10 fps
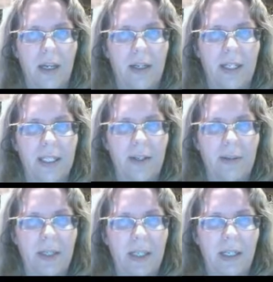Okay, so
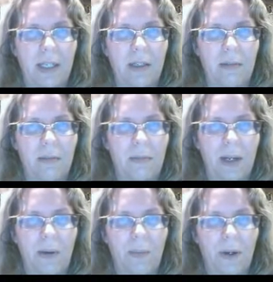I'm in
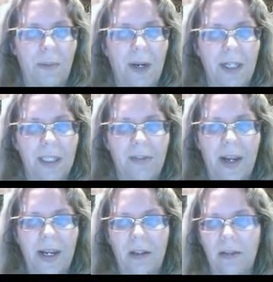my WordPress
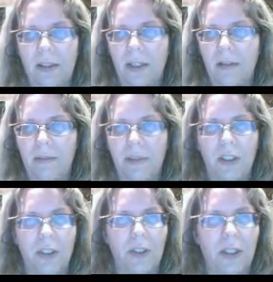file.
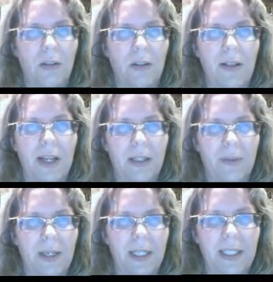It should look a lot like
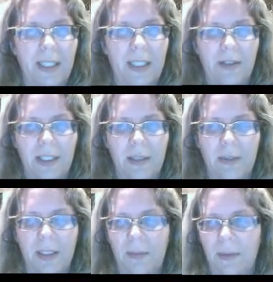the one I sent you,
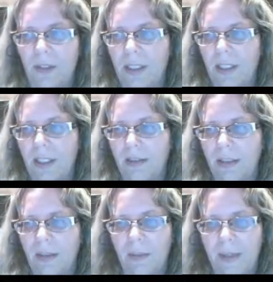except this one's using a
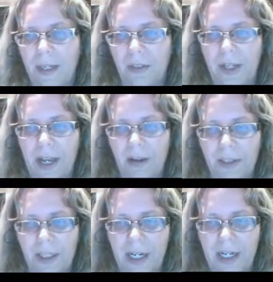double page
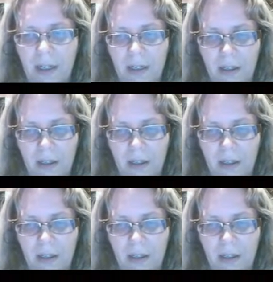layout today.